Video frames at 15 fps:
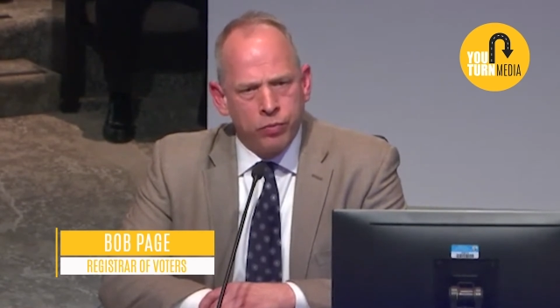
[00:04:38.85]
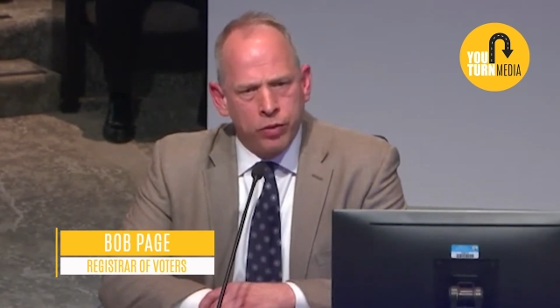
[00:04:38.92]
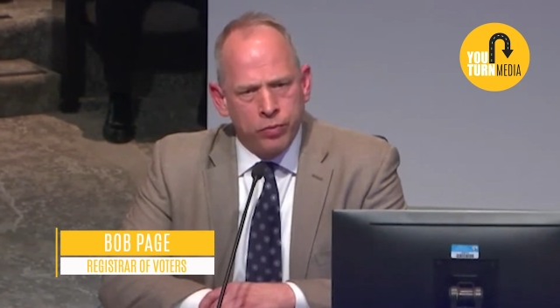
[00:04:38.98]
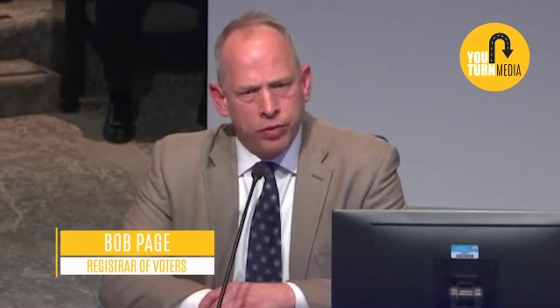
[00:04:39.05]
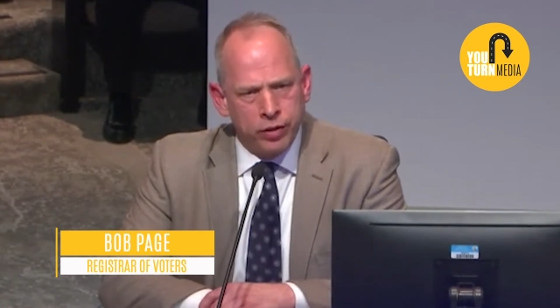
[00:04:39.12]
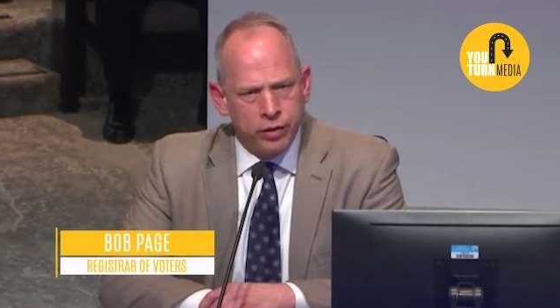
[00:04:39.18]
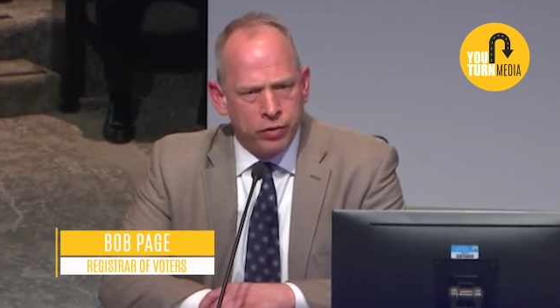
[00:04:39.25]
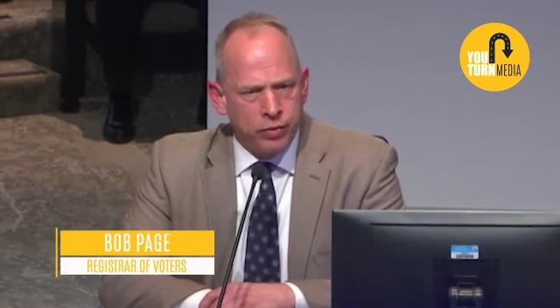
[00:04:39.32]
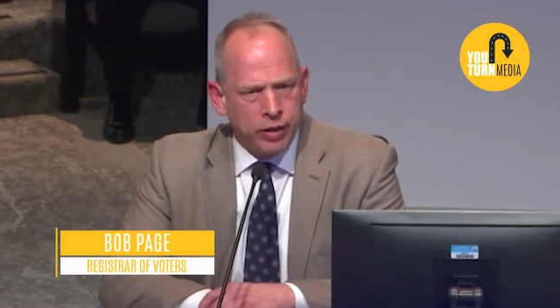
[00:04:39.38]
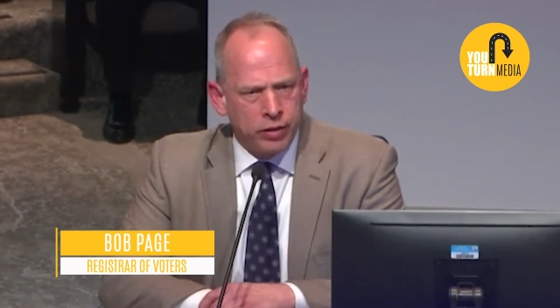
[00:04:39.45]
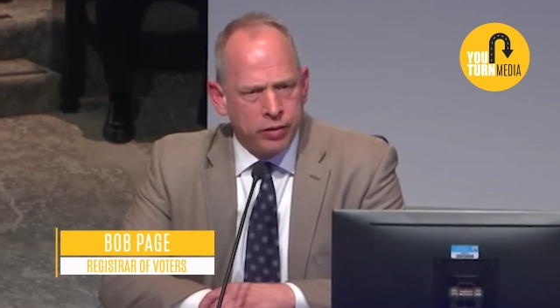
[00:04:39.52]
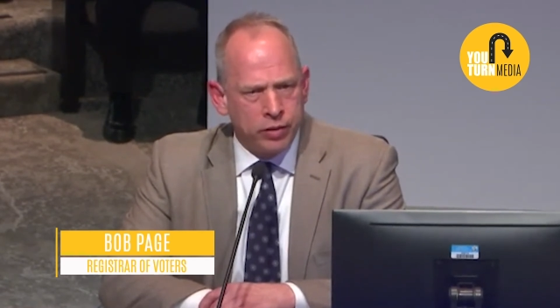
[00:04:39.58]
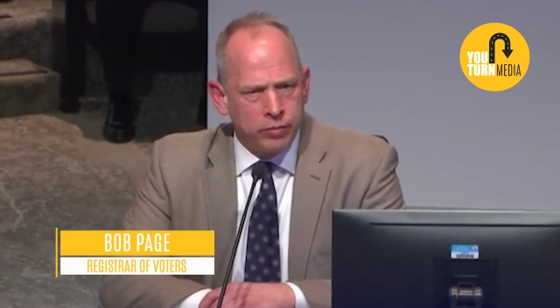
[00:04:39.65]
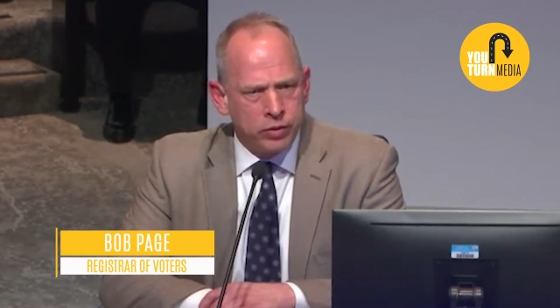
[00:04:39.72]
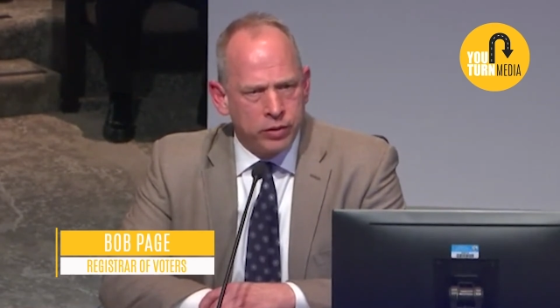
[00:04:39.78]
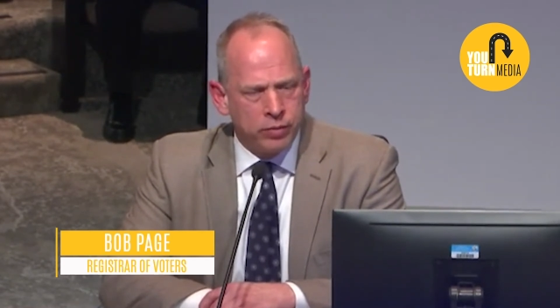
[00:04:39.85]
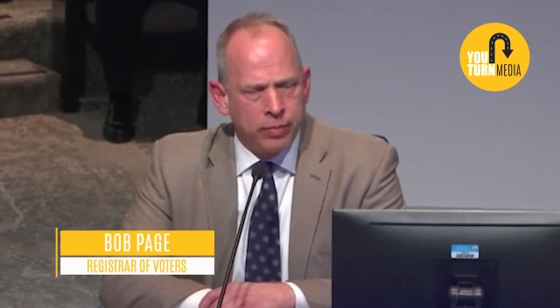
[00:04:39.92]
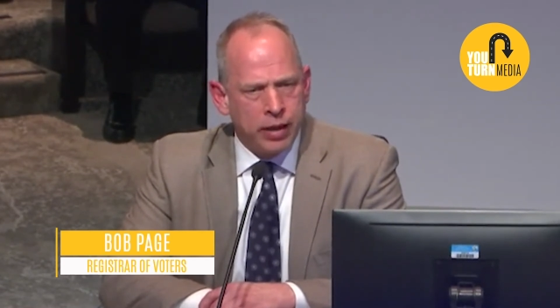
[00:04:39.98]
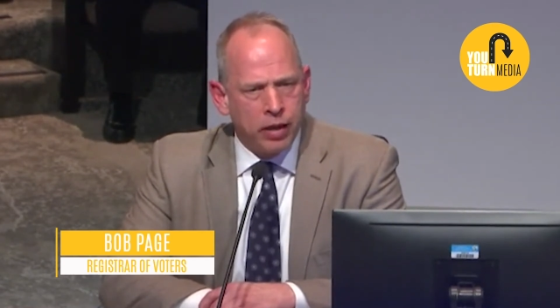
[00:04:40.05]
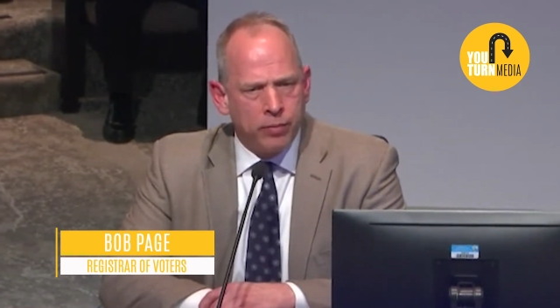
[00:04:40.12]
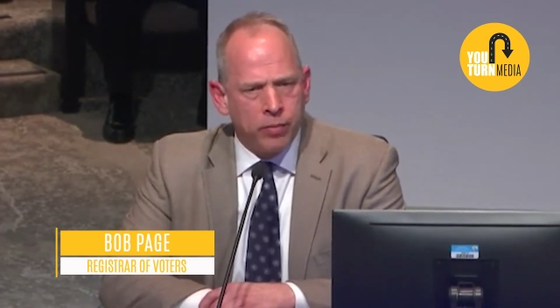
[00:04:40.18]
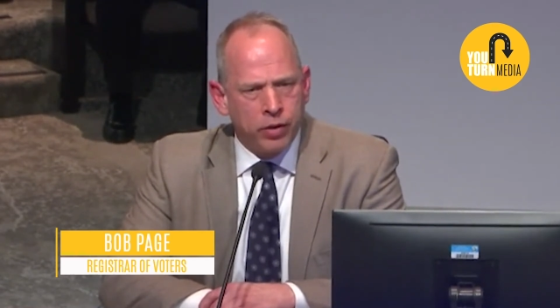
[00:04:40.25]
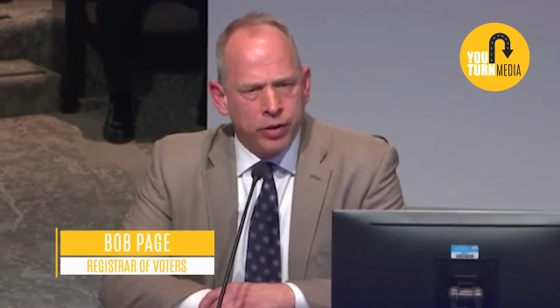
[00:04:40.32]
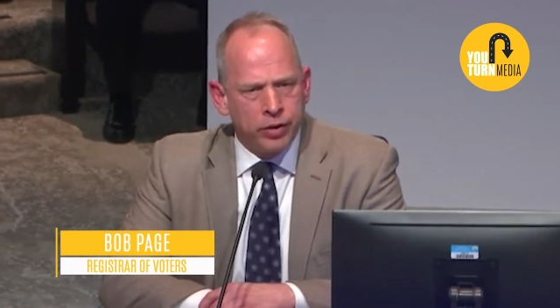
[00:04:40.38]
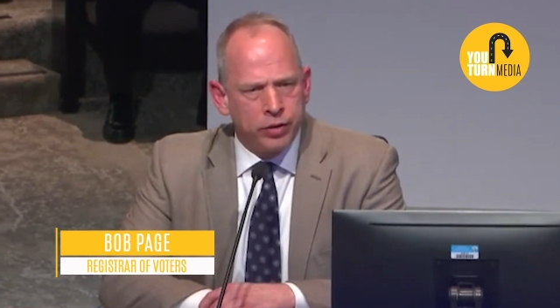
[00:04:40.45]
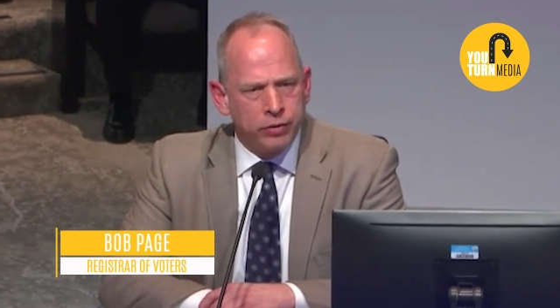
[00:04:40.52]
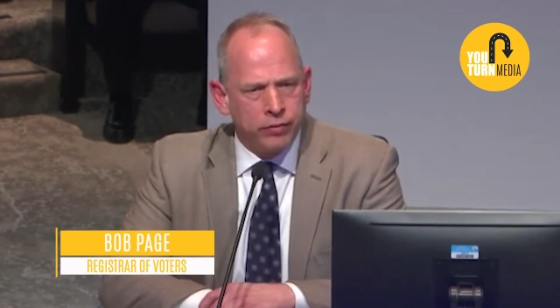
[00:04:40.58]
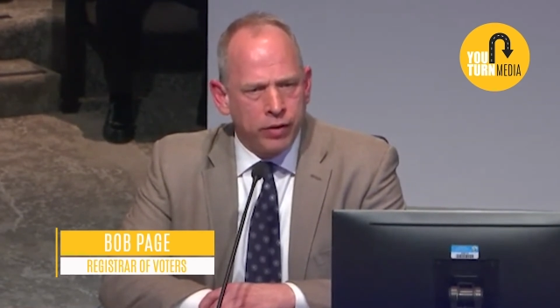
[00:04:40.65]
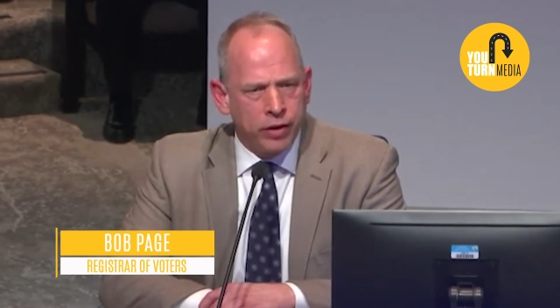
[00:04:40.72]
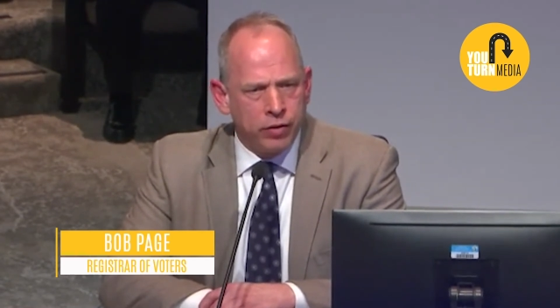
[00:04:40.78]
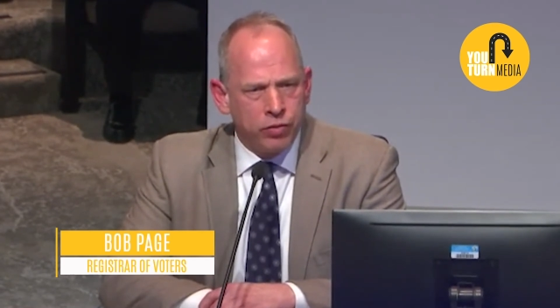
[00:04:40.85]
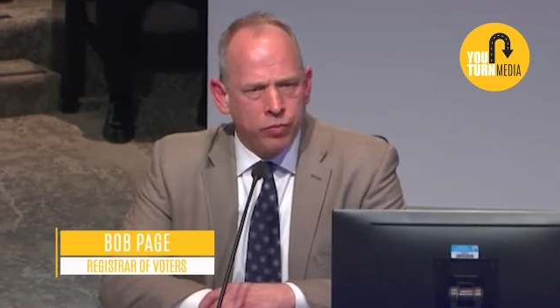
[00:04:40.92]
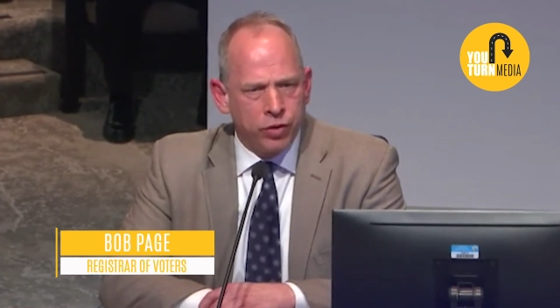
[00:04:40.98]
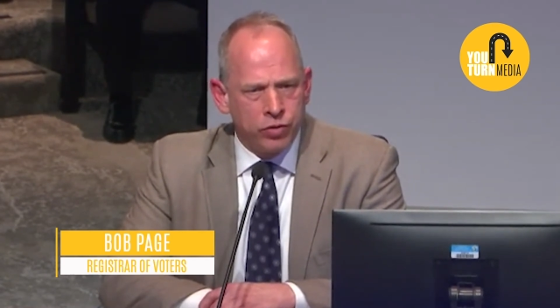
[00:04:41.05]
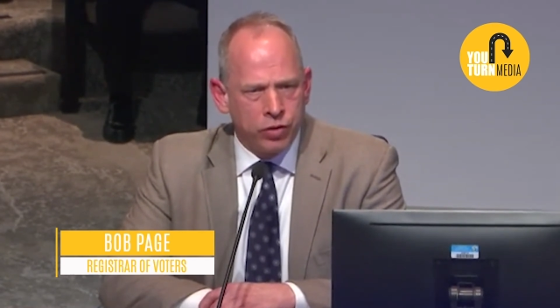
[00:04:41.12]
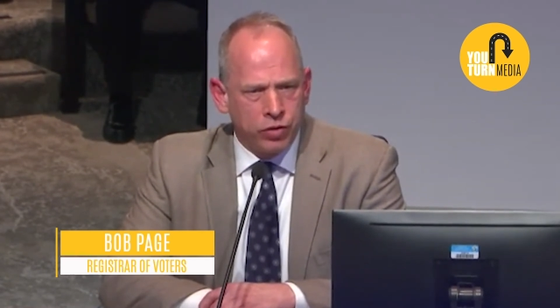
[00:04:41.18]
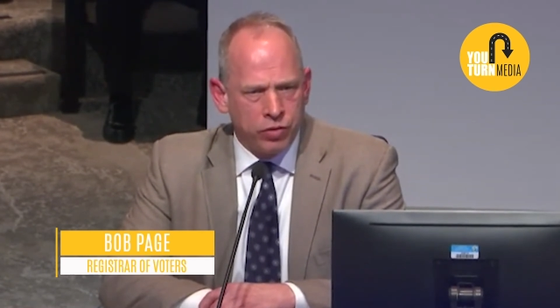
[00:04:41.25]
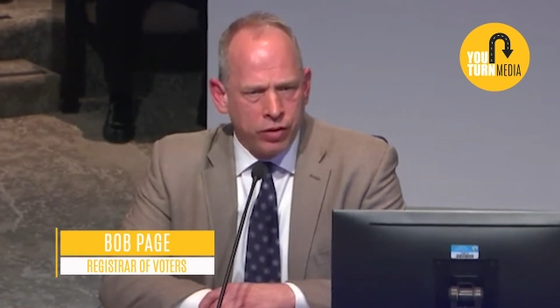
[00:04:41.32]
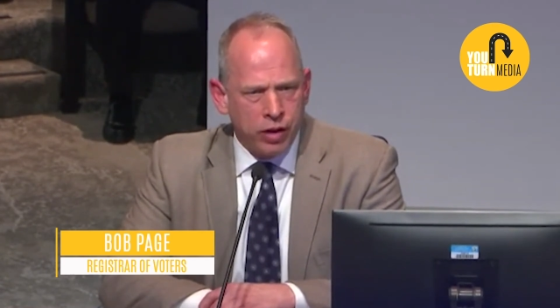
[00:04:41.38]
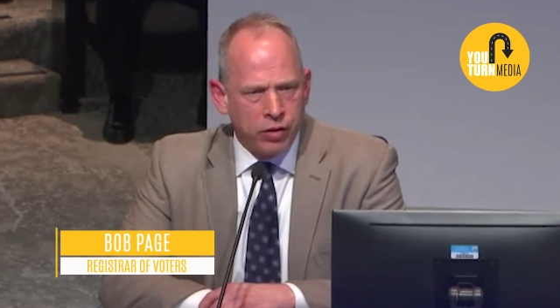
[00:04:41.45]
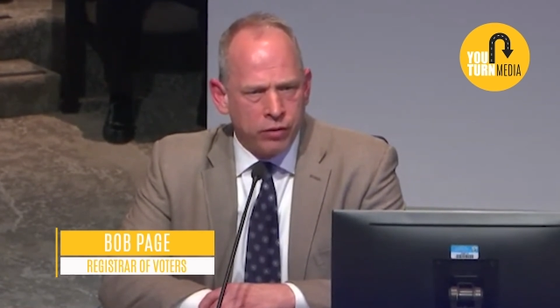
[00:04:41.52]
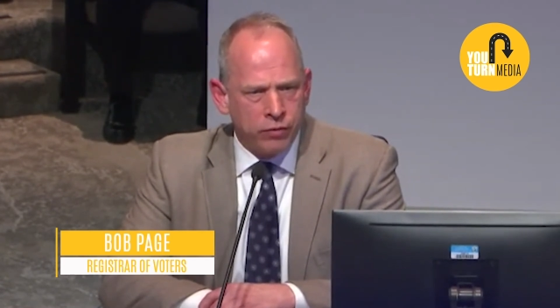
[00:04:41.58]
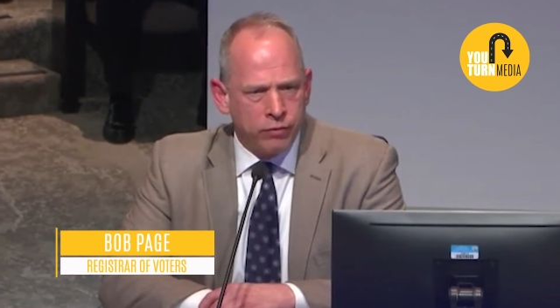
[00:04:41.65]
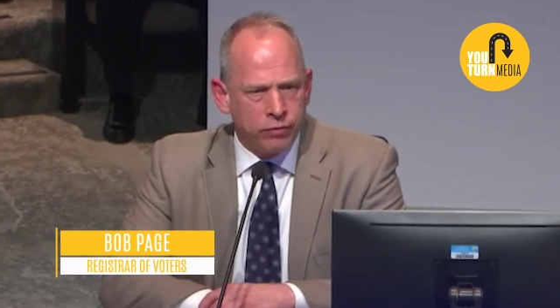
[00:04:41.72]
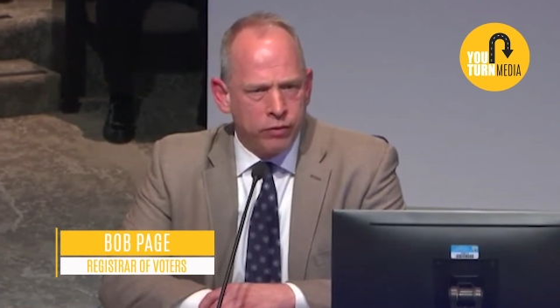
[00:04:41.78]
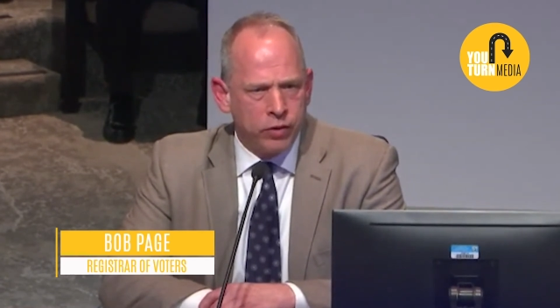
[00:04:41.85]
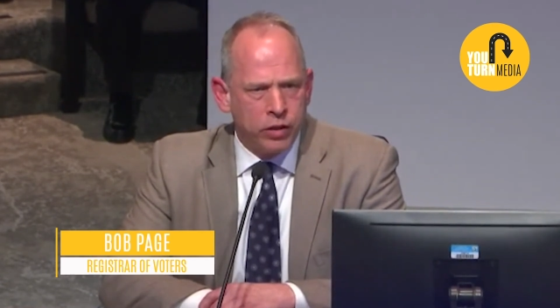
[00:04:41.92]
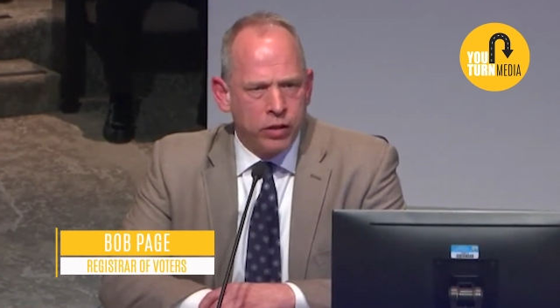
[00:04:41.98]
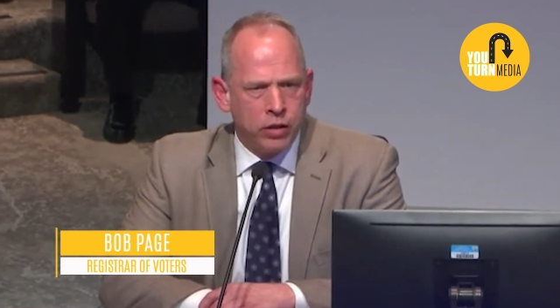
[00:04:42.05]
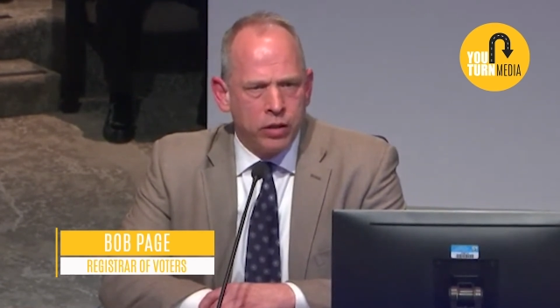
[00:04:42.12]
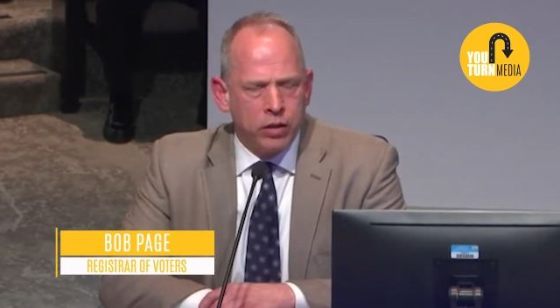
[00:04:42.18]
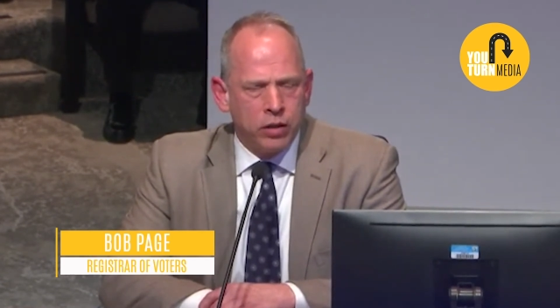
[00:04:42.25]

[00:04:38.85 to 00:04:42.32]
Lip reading: we will then direct them to the ballot marking device, which itself,